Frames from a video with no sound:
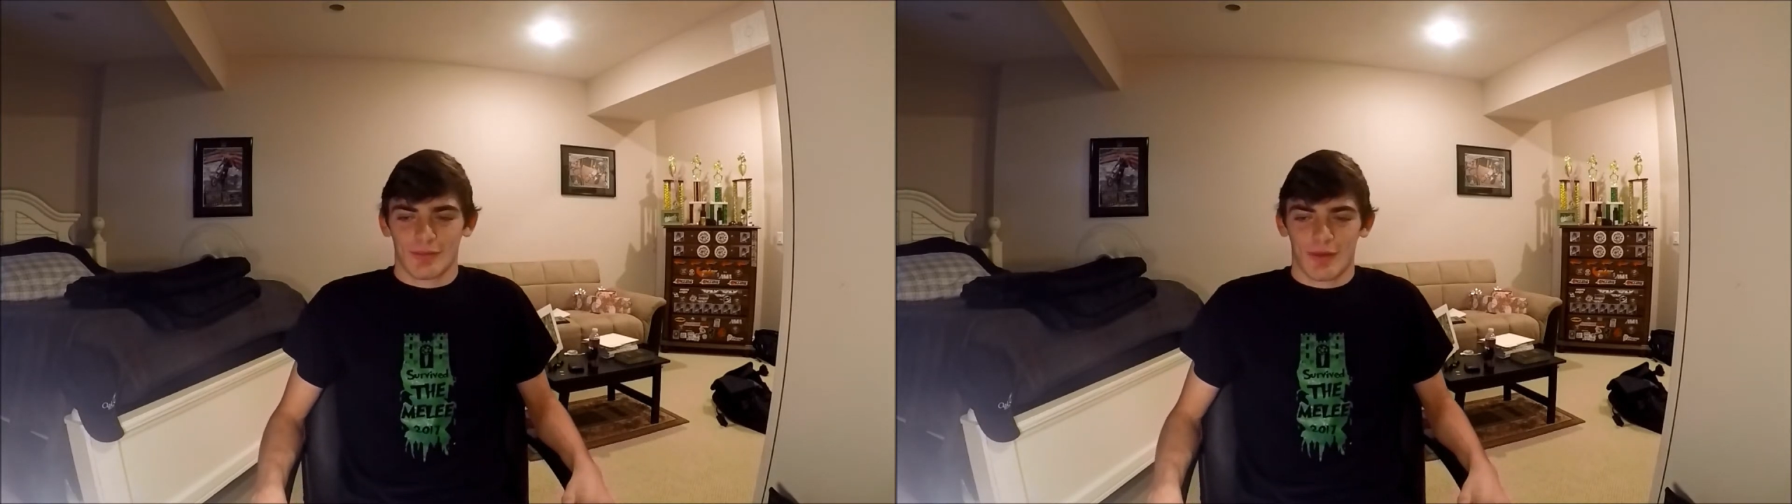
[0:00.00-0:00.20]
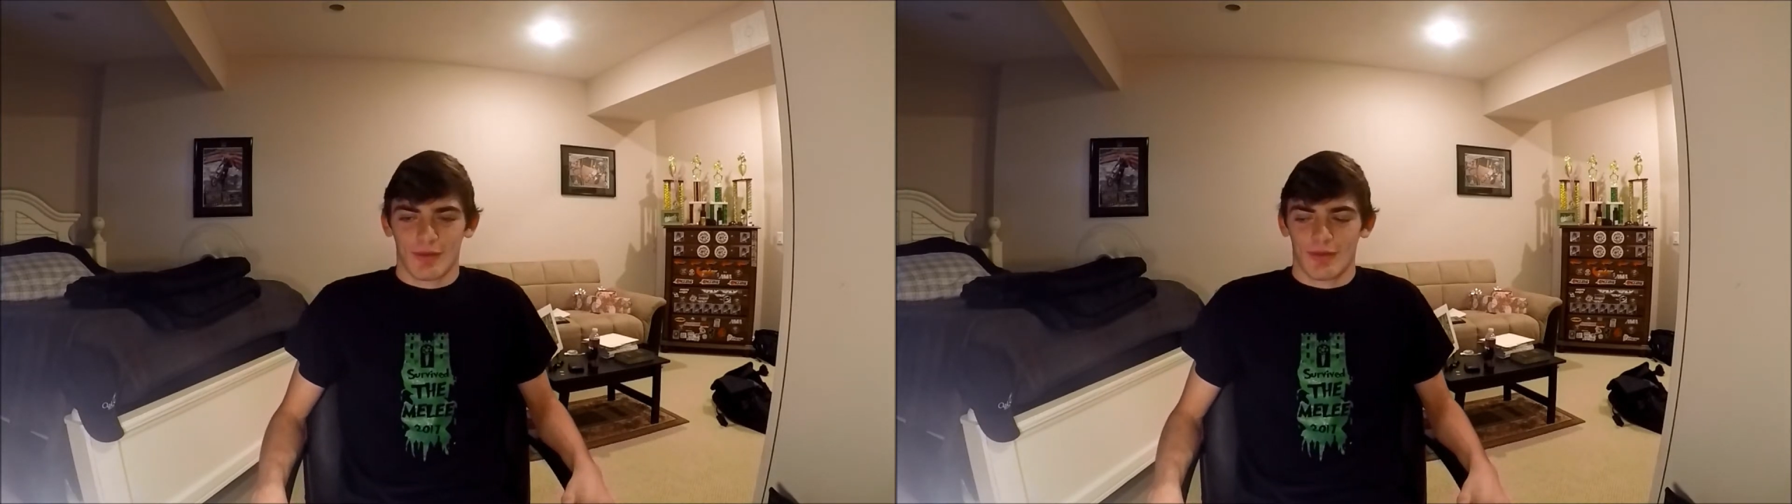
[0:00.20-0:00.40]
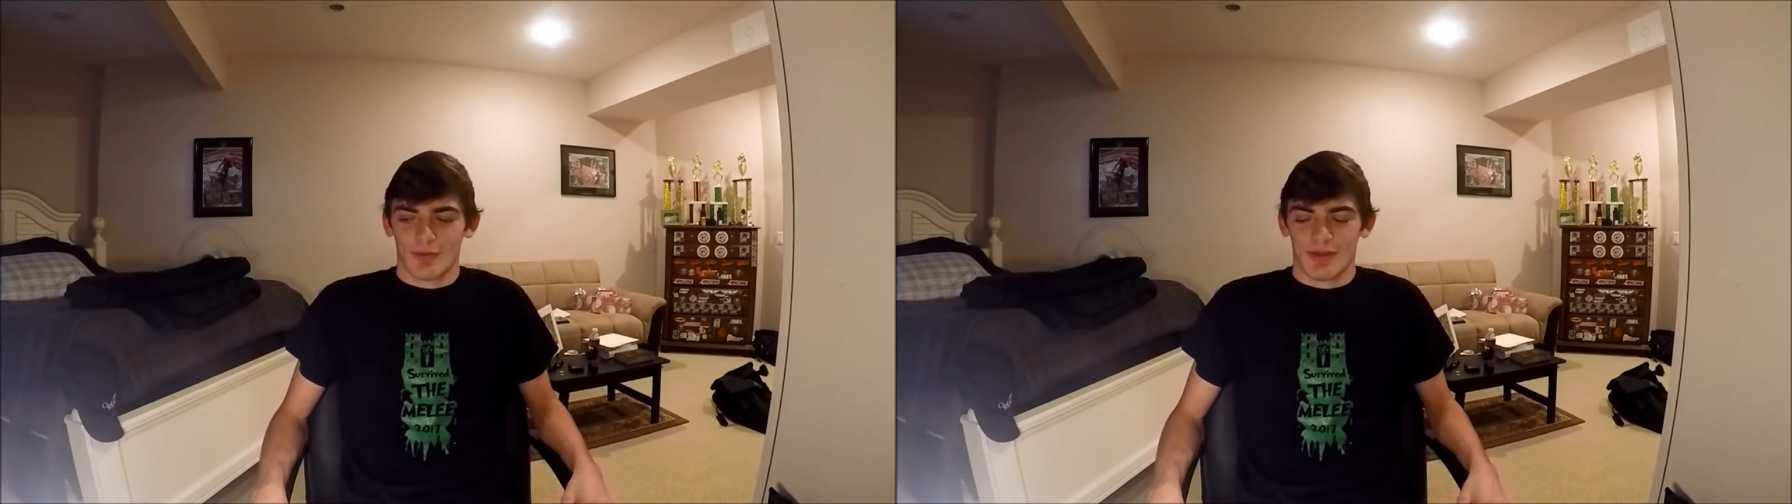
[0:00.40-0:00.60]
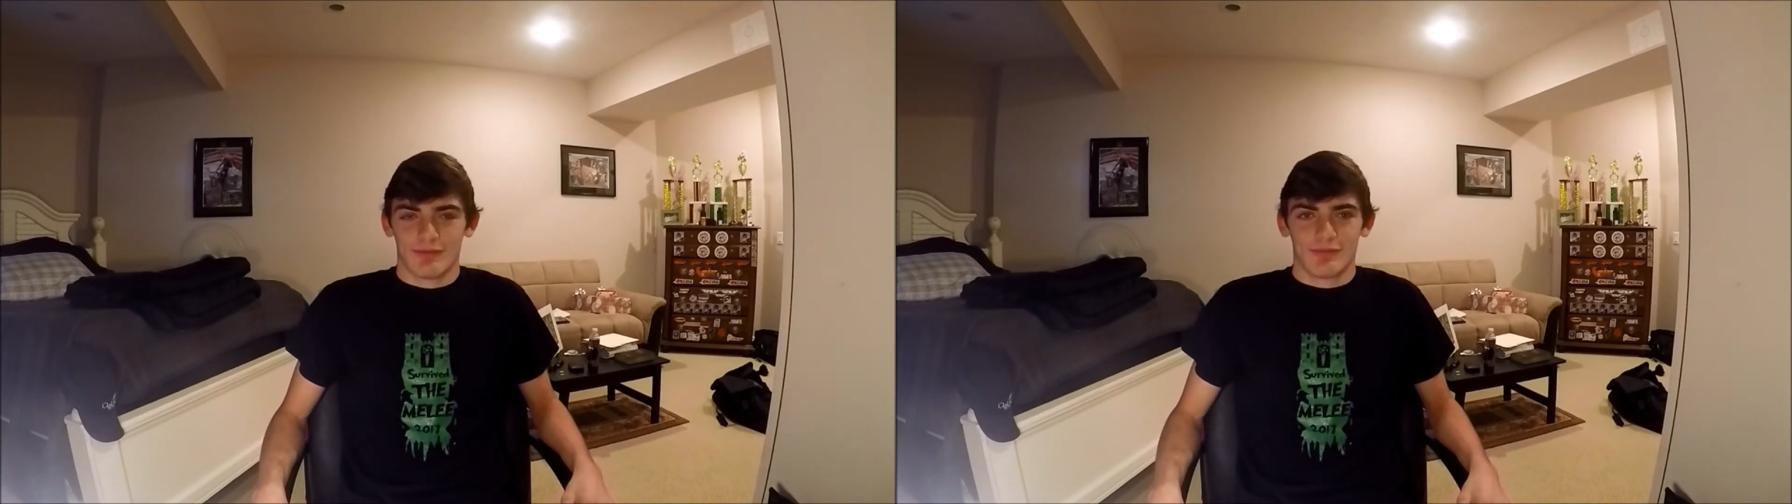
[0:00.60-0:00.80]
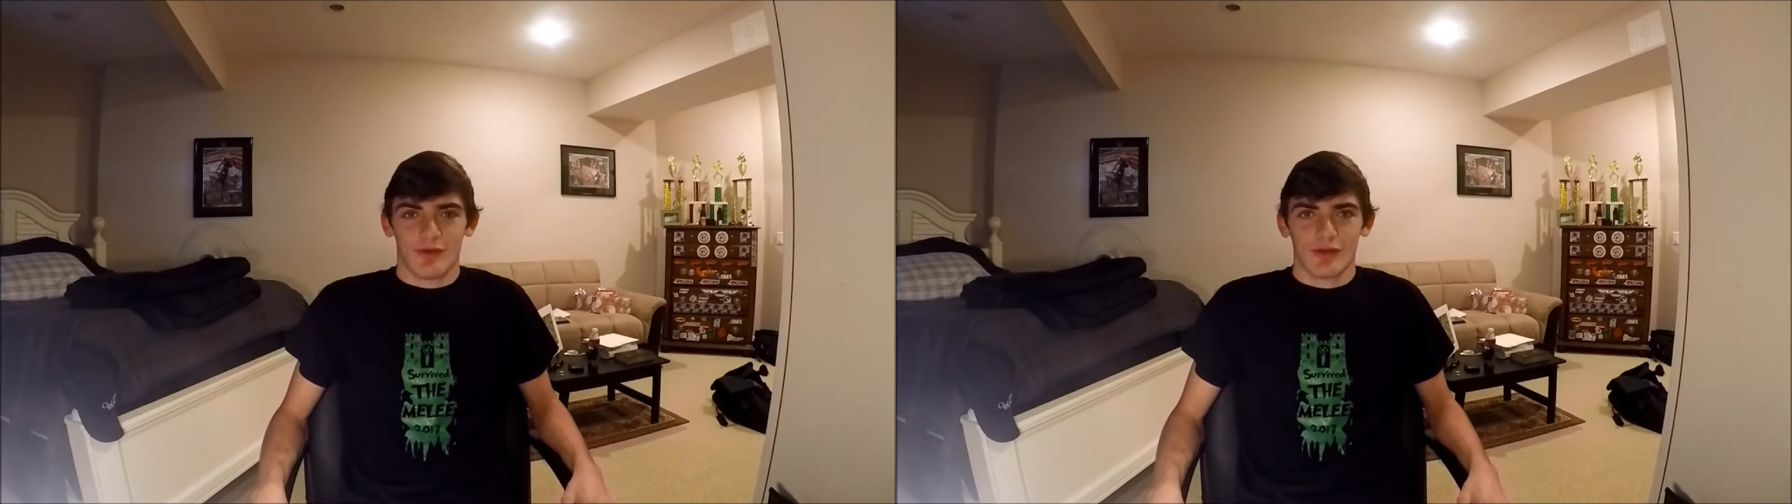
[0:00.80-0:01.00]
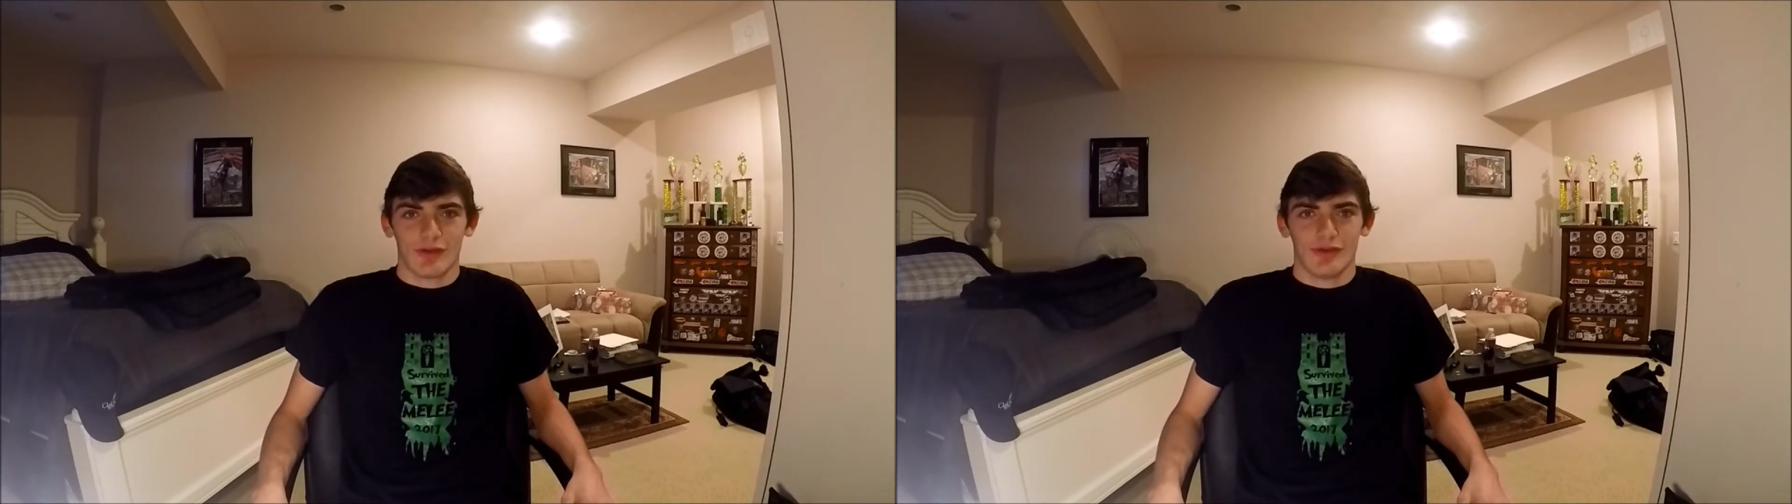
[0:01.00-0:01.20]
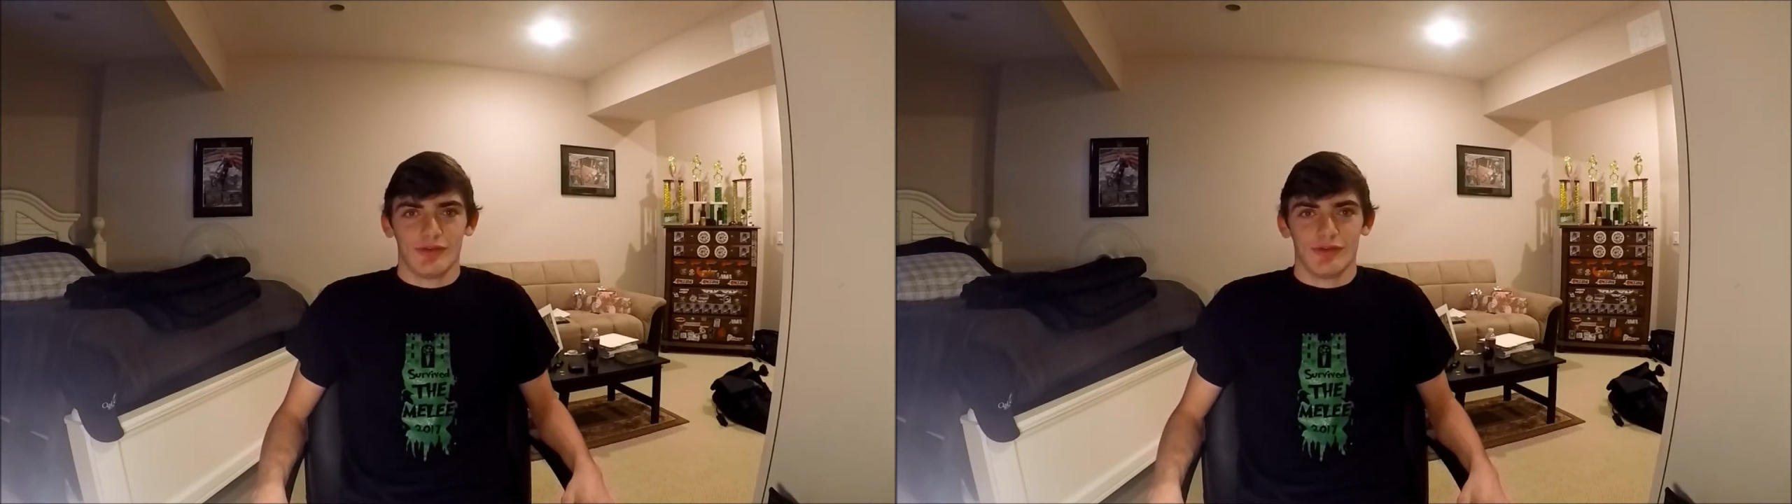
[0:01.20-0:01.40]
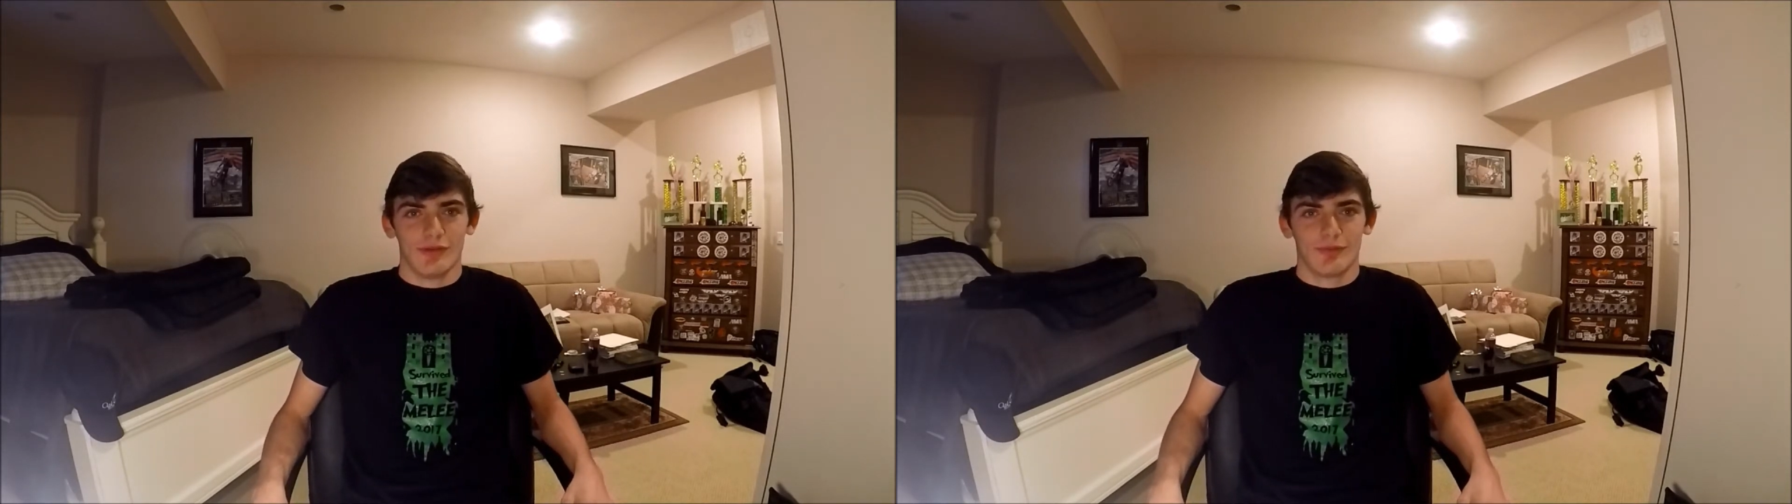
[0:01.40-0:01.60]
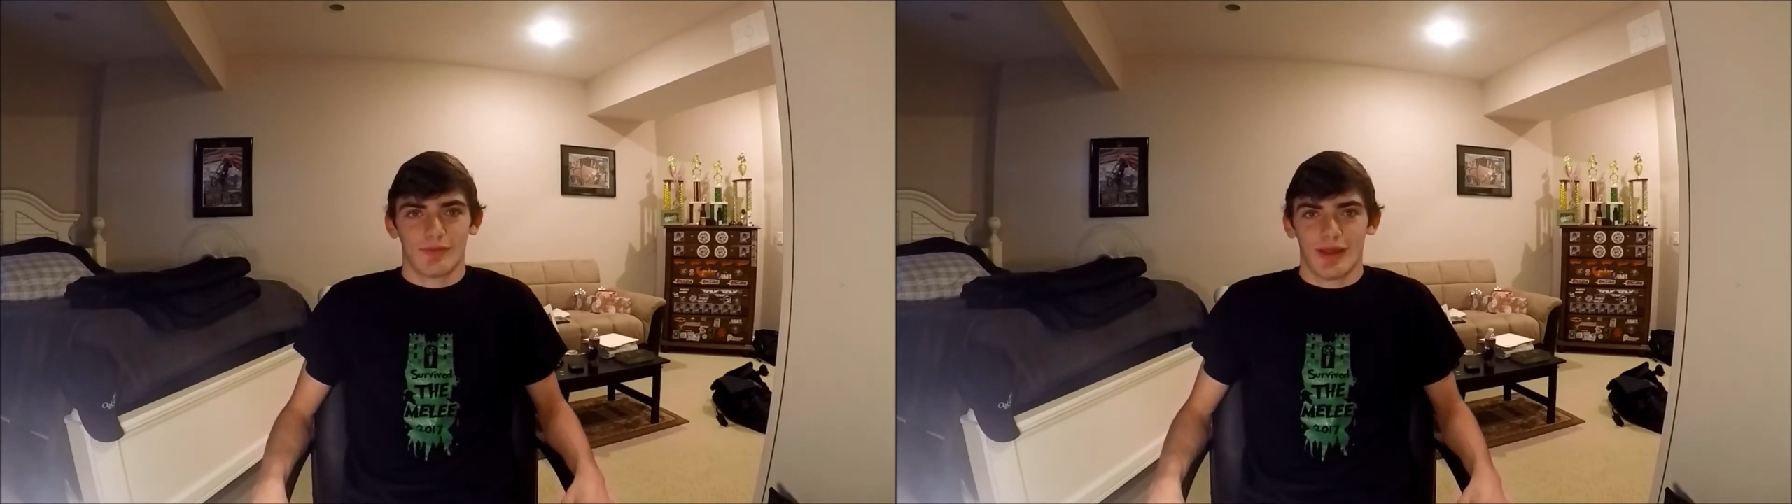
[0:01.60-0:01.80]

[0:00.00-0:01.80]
I probably wouldn't be on YouTube.